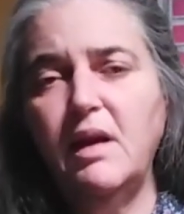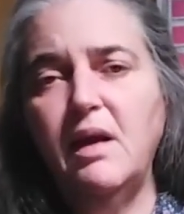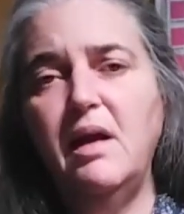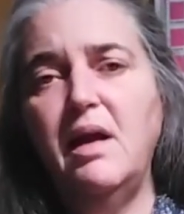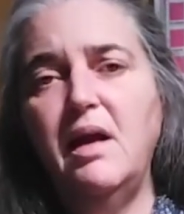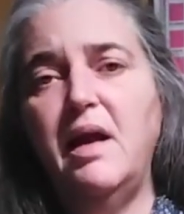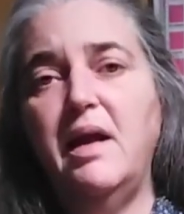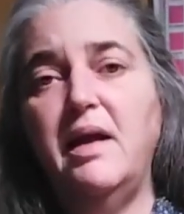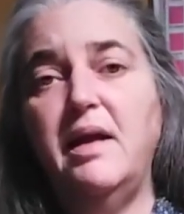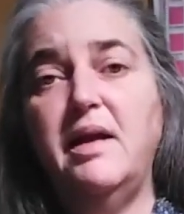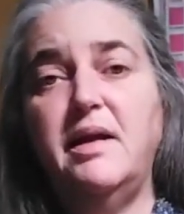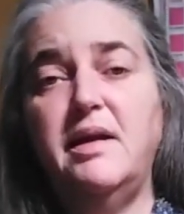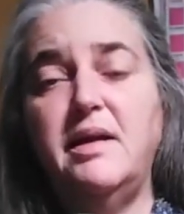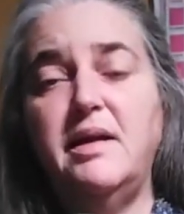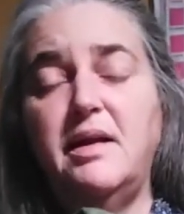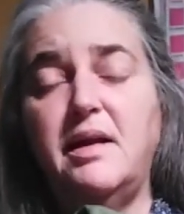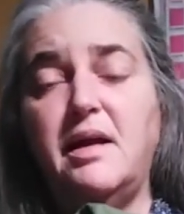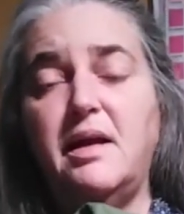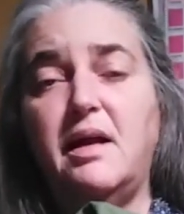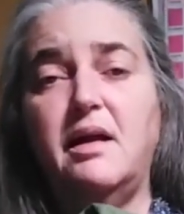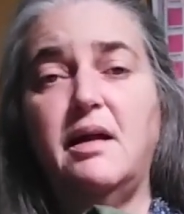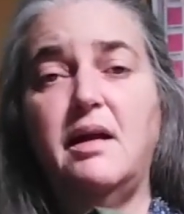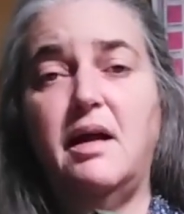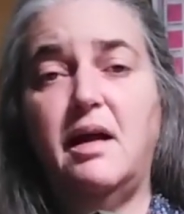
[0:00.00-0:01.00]
And
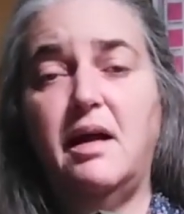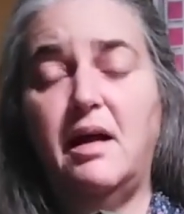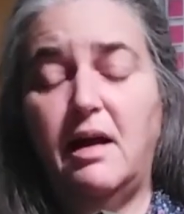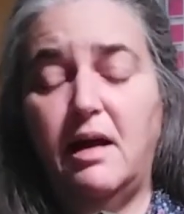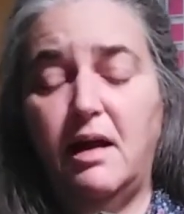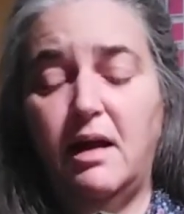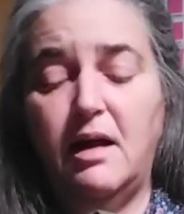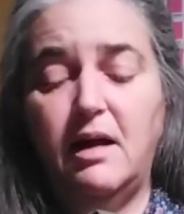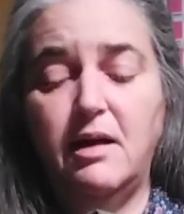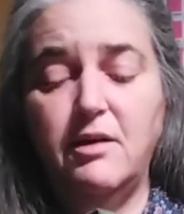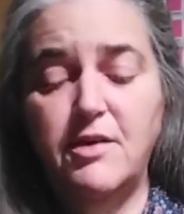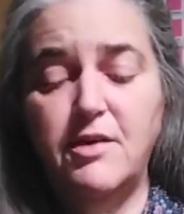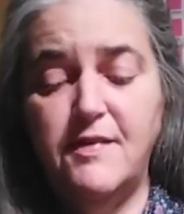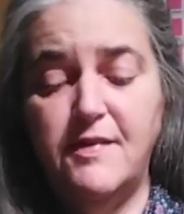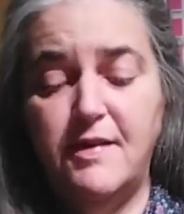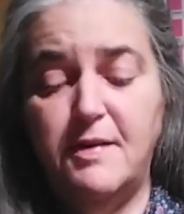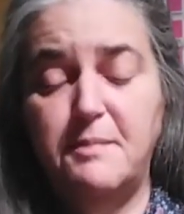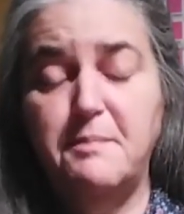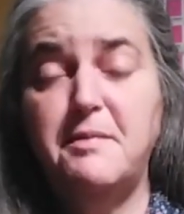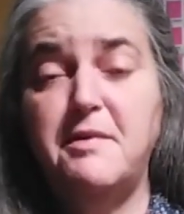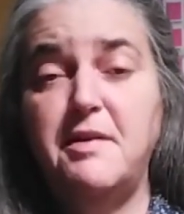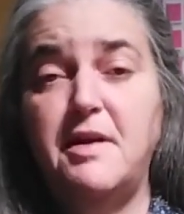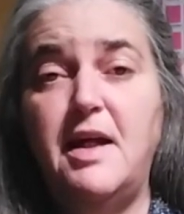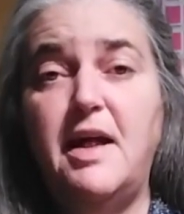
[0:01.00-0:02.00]
I was
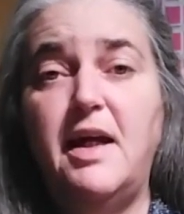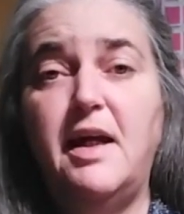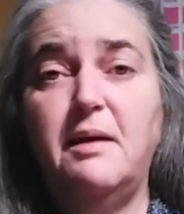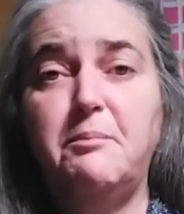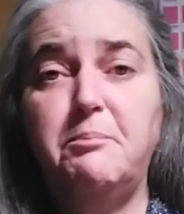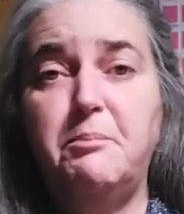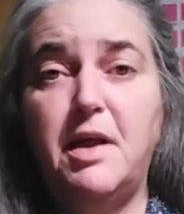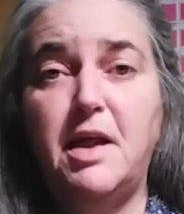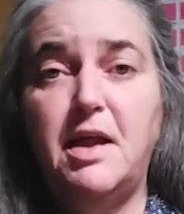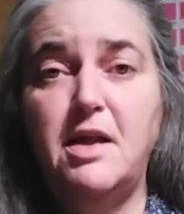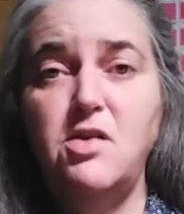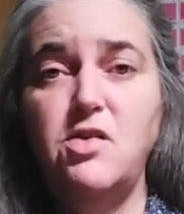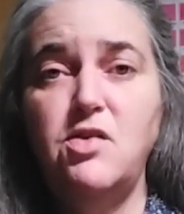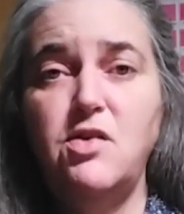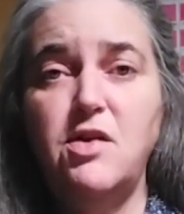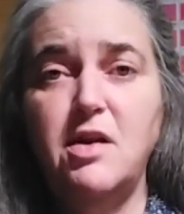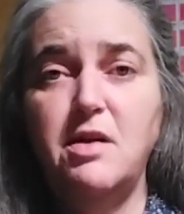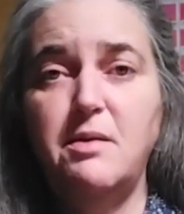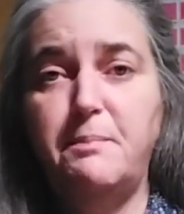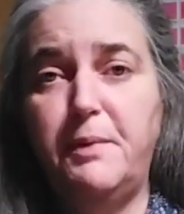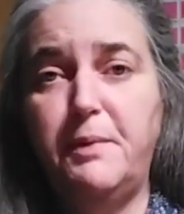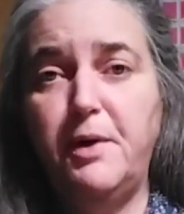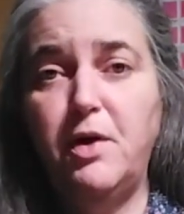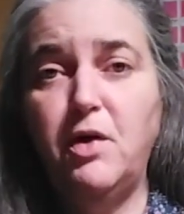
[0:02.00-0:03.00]
upset because you got to
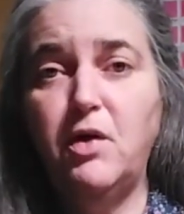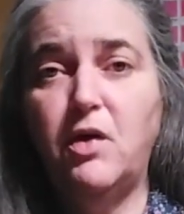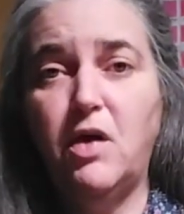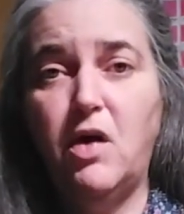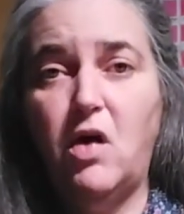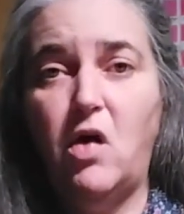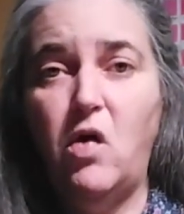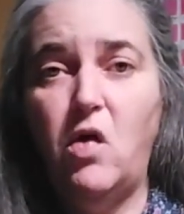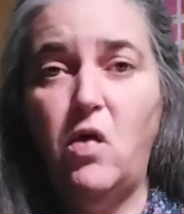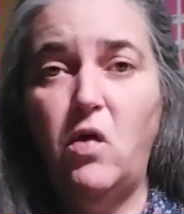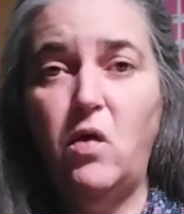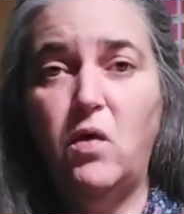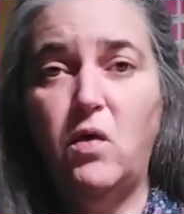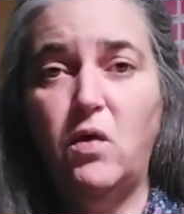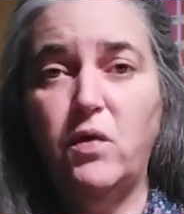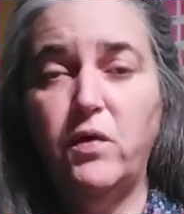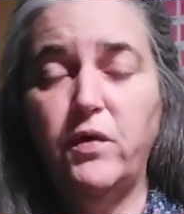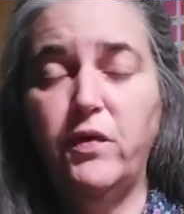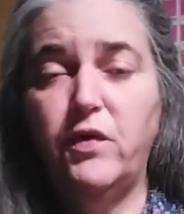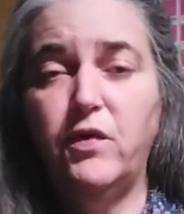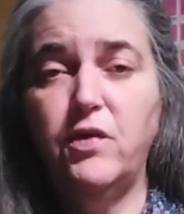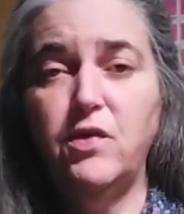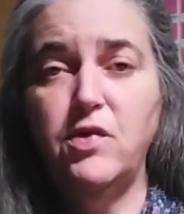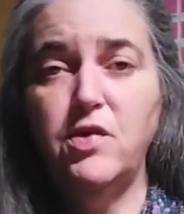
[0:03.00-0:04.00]
poke a hole
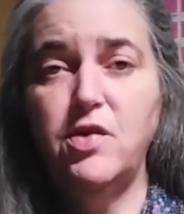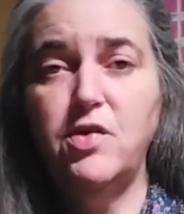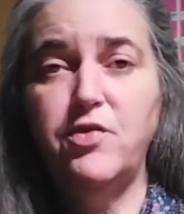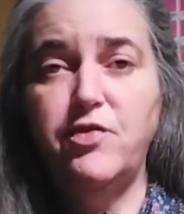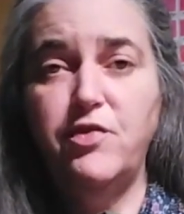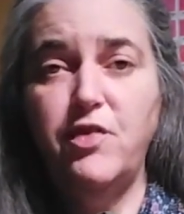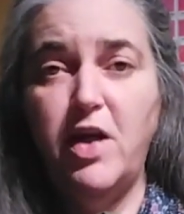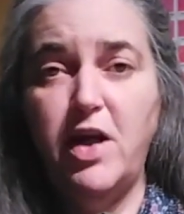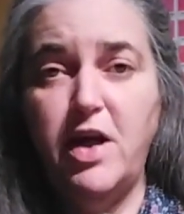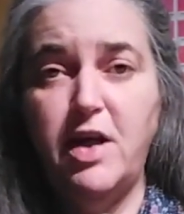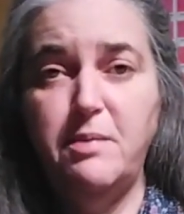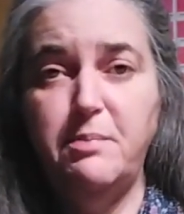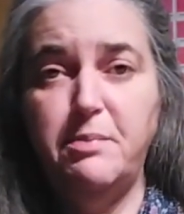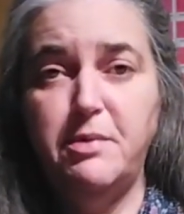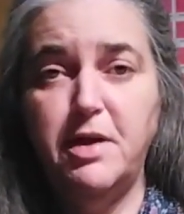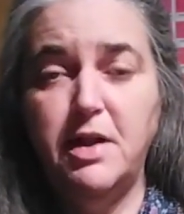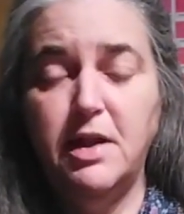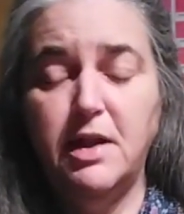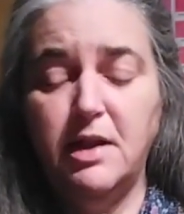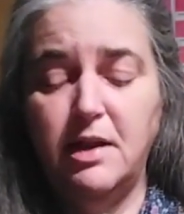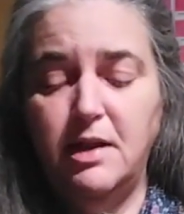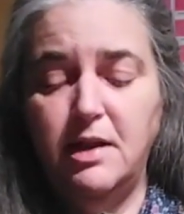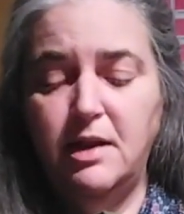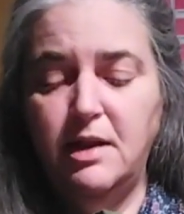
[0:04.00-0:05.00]
through your
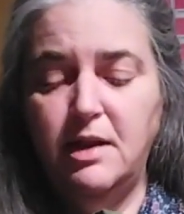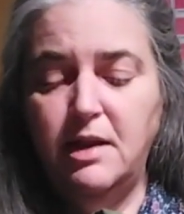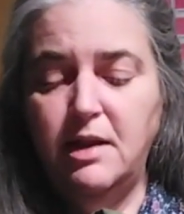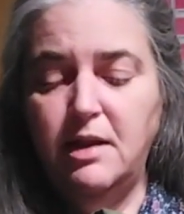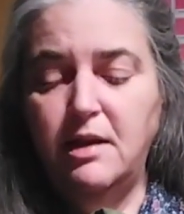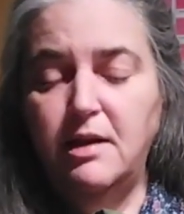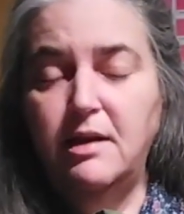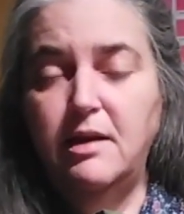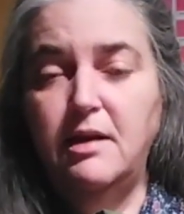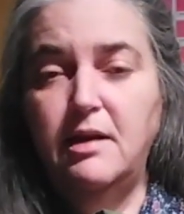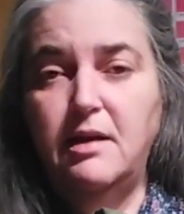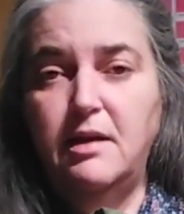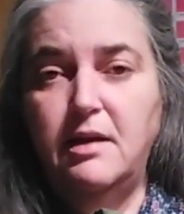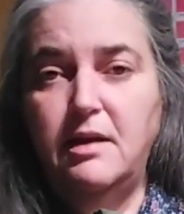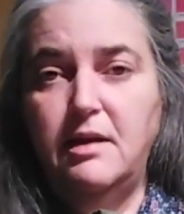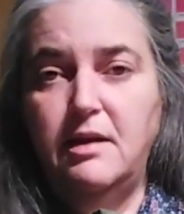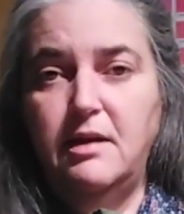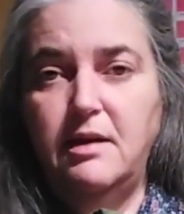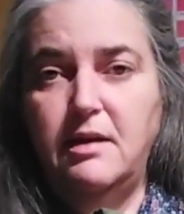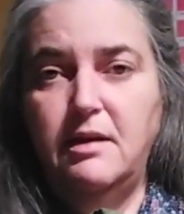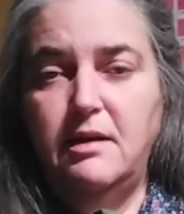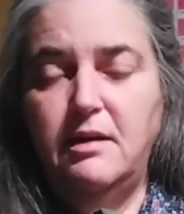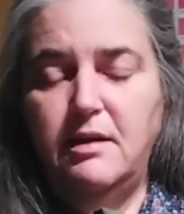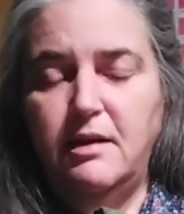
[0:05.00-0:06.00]
fabric
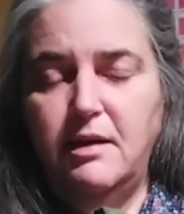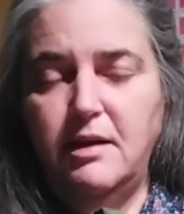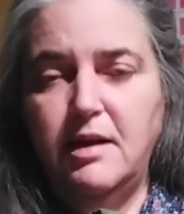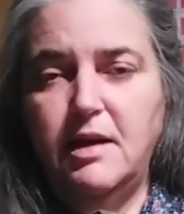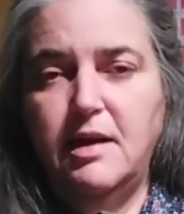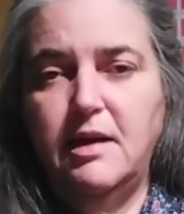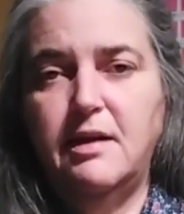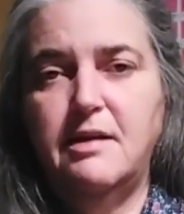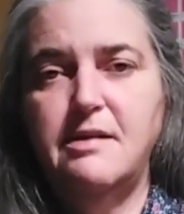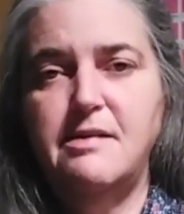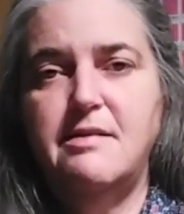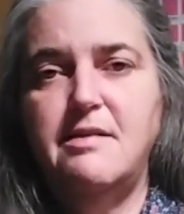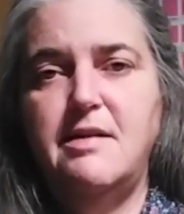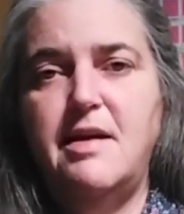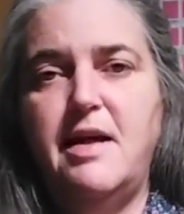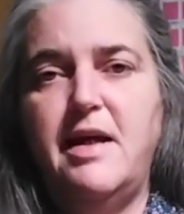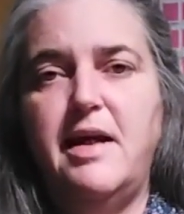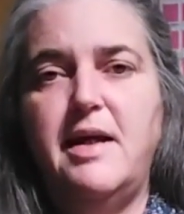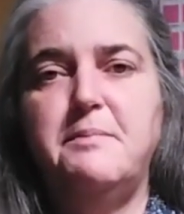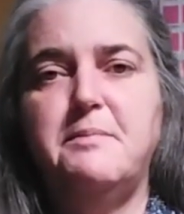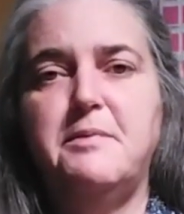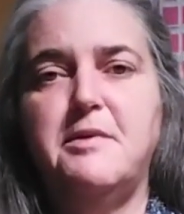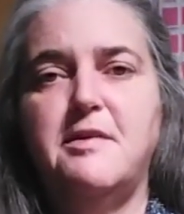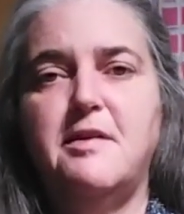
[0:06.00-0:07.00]
to get the
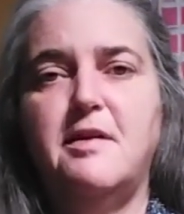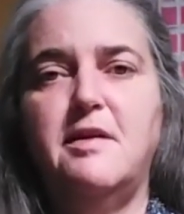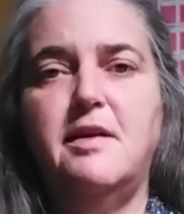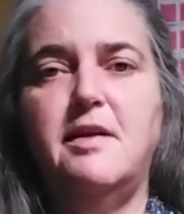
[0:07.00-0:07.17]
snaps on